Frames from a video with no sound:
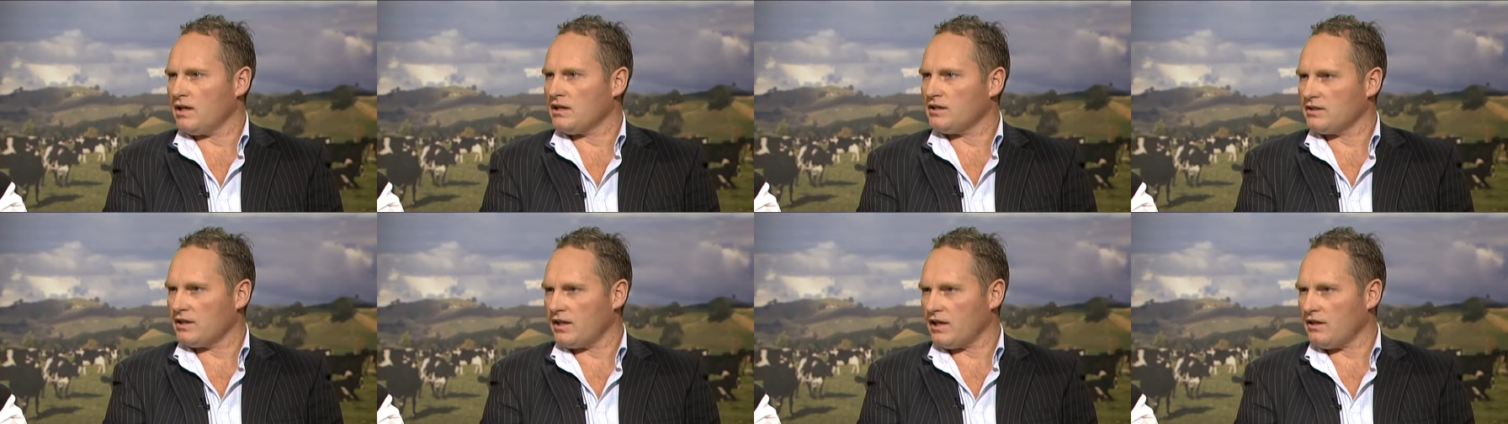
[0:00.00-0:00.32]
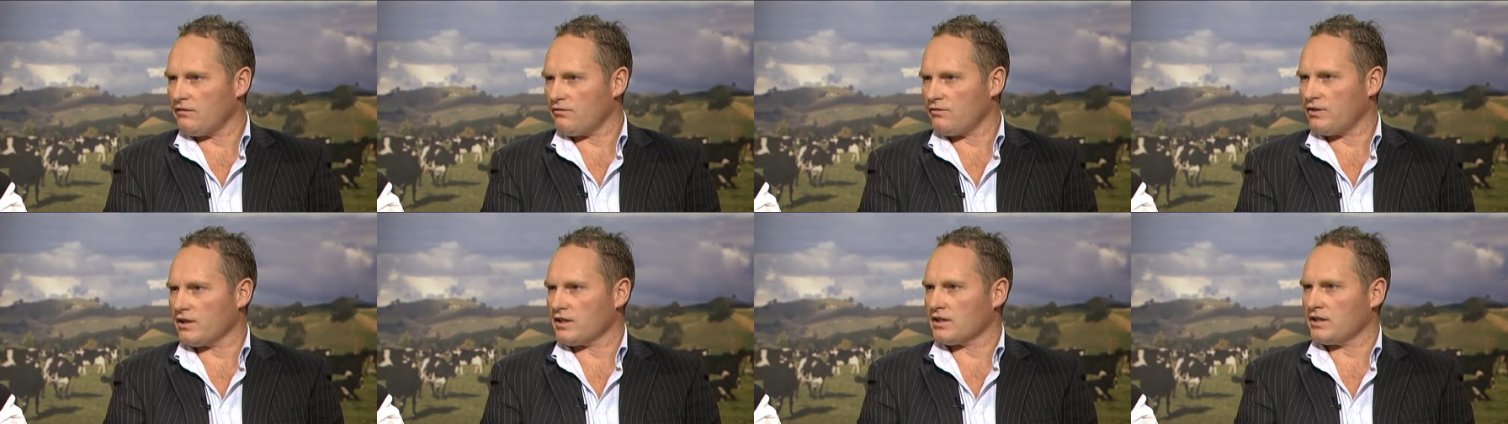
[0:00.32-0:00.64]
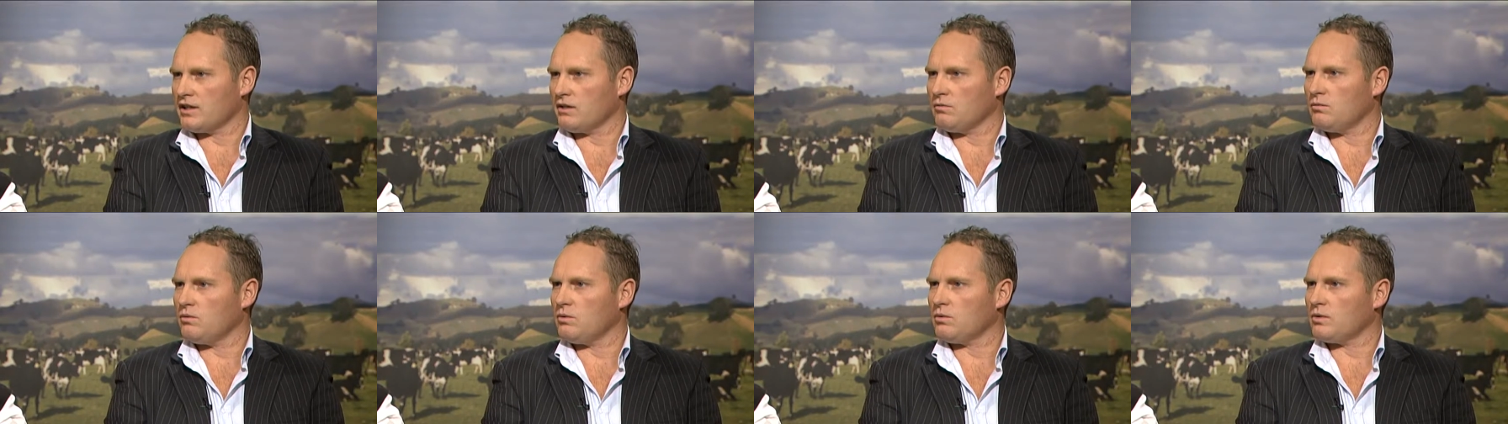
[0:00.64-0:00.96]
A day of
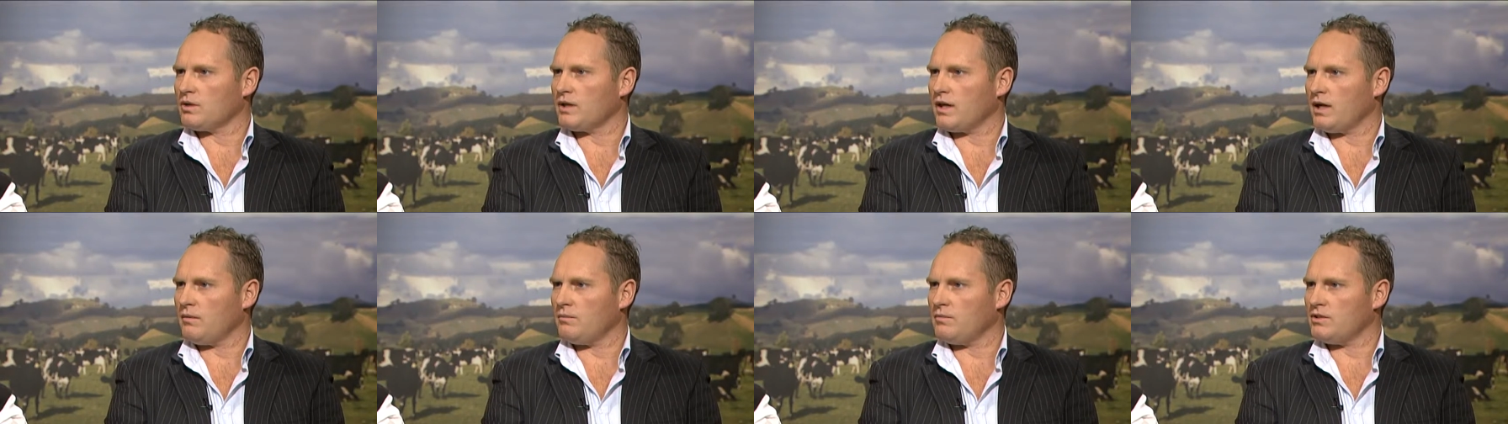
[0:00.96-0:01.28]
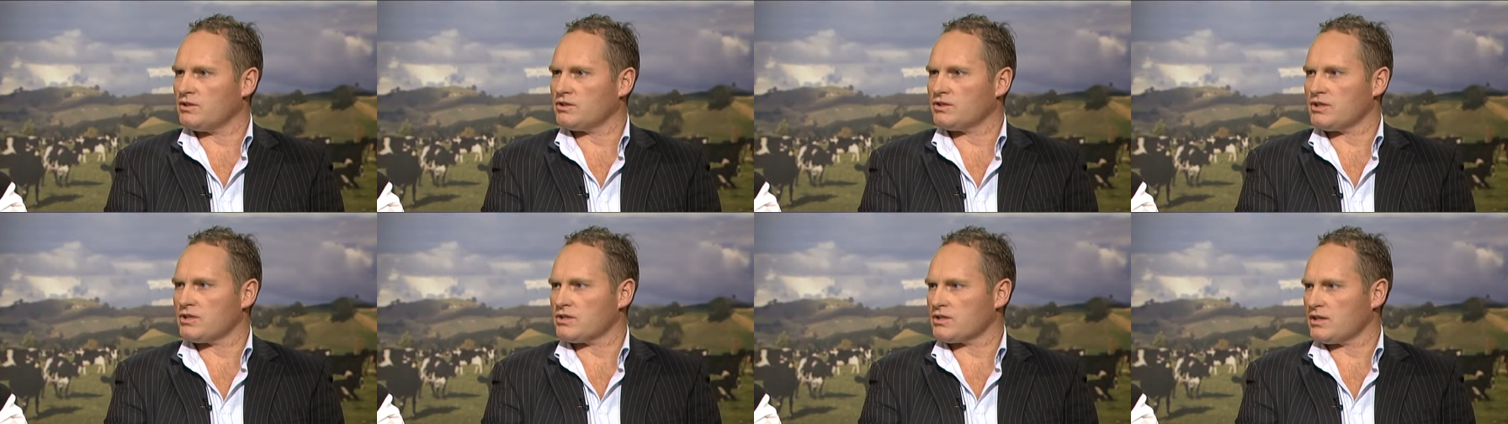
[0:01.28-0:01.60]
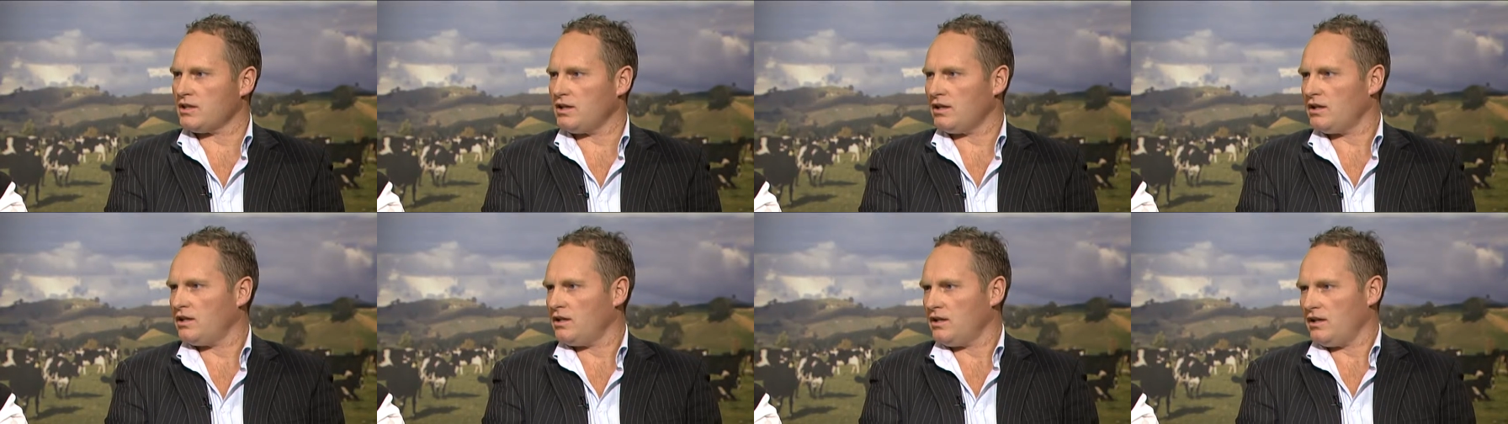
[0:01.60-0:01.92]
reckoning will come. It's just
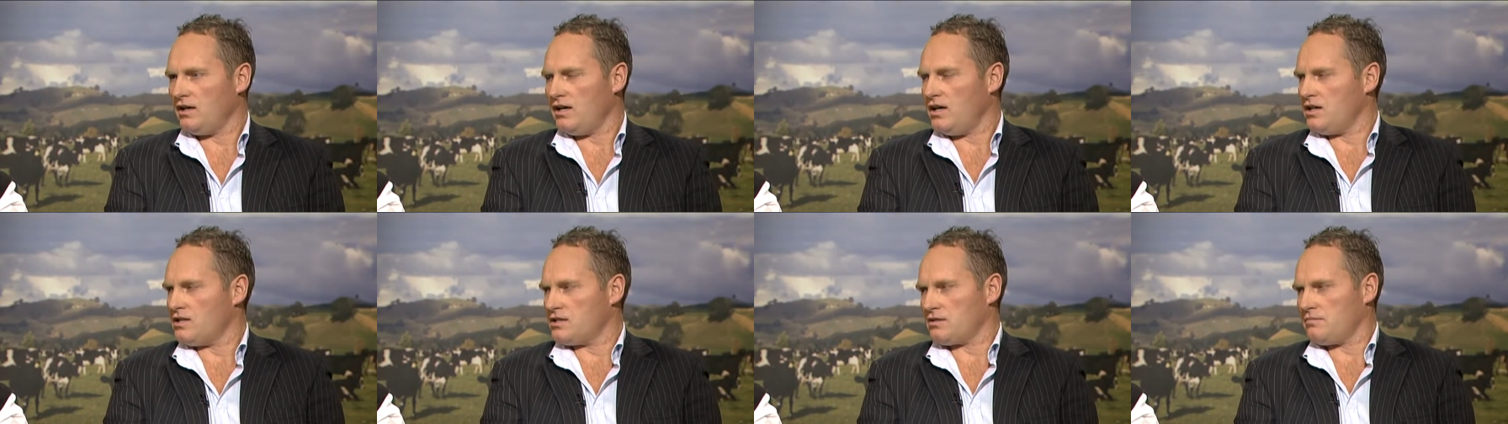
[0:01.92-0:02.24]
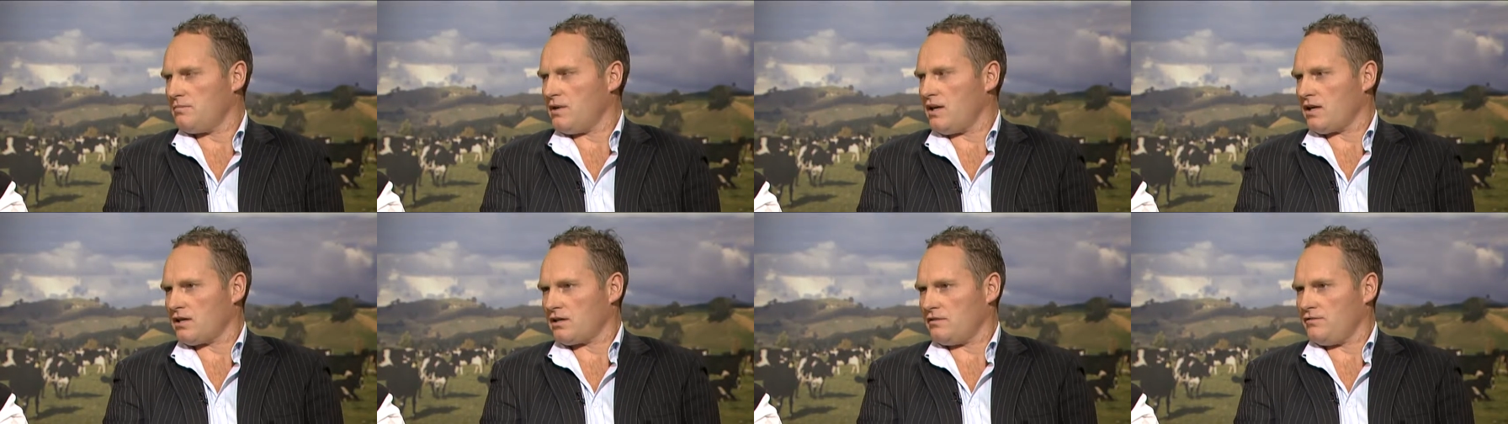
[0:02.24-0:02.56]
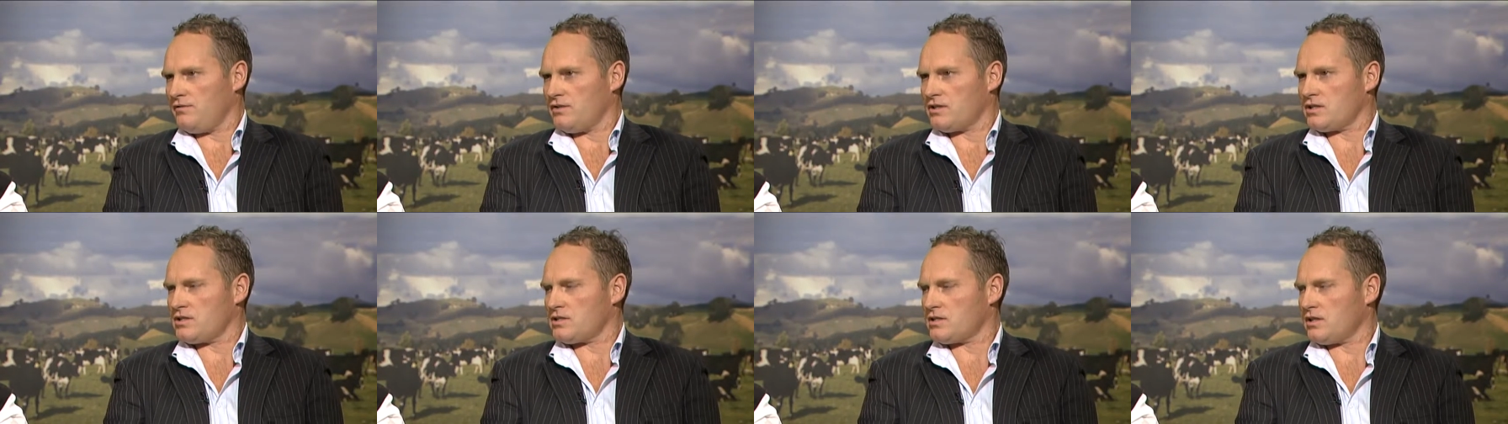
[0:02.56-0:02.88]
a it's market
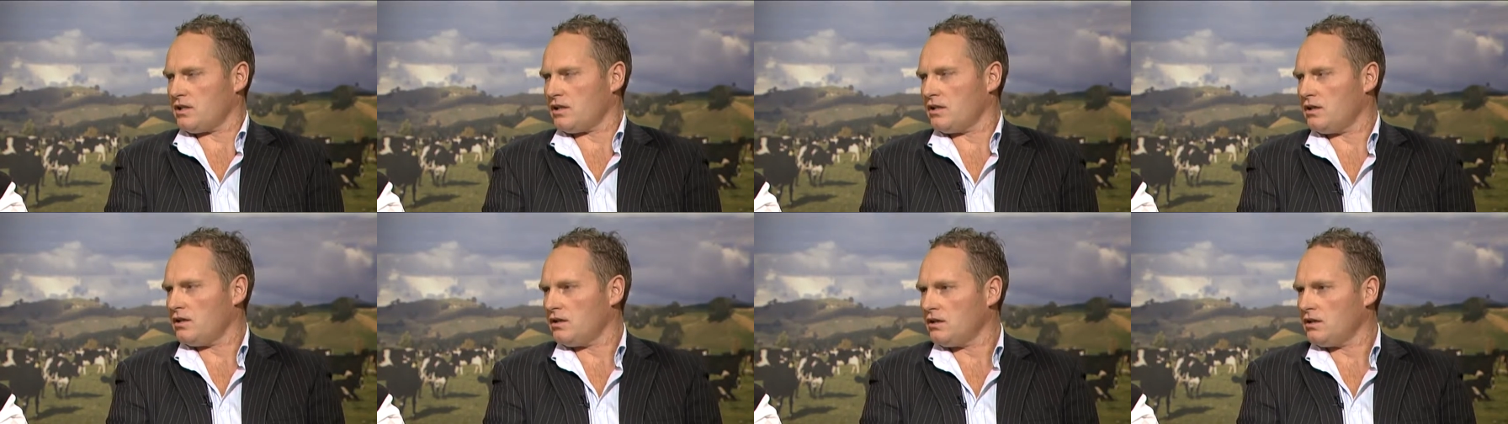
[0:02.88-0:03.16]
efficiency.